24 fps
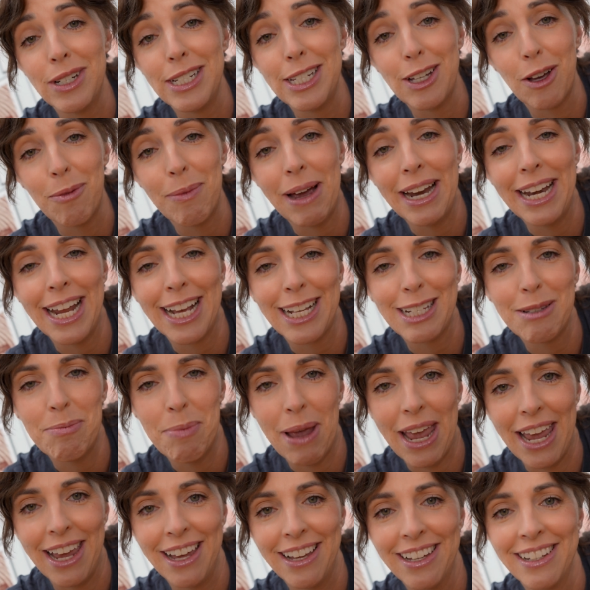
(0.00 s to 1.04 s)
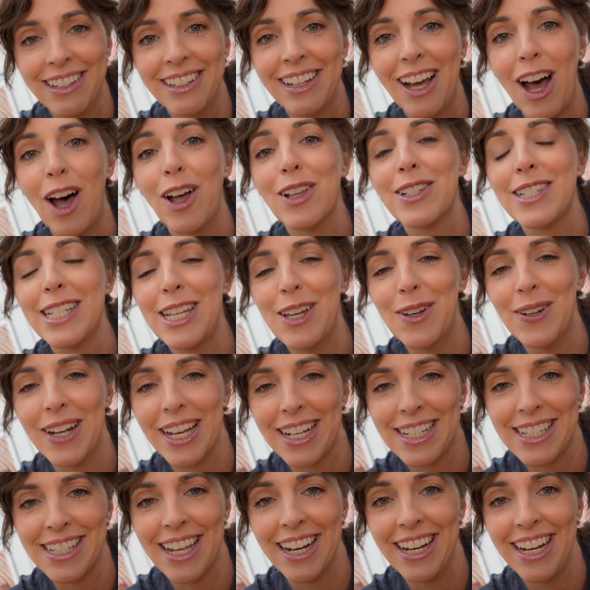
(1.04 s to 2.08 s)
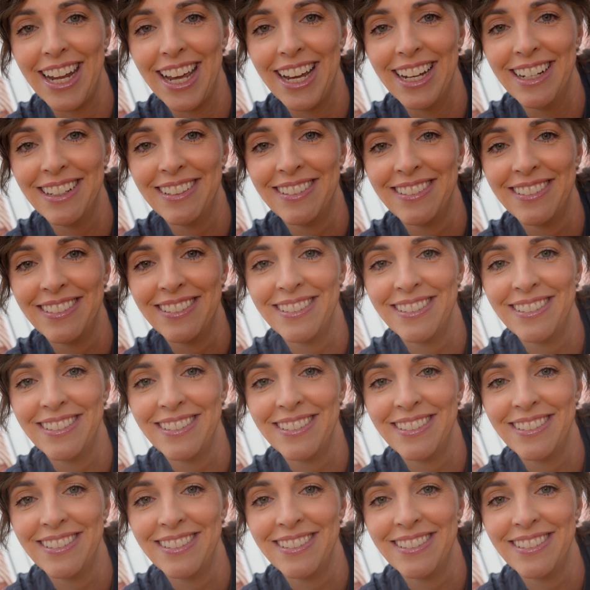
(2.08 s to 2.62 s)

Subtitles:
until my next bake, I'll see you next Sunday.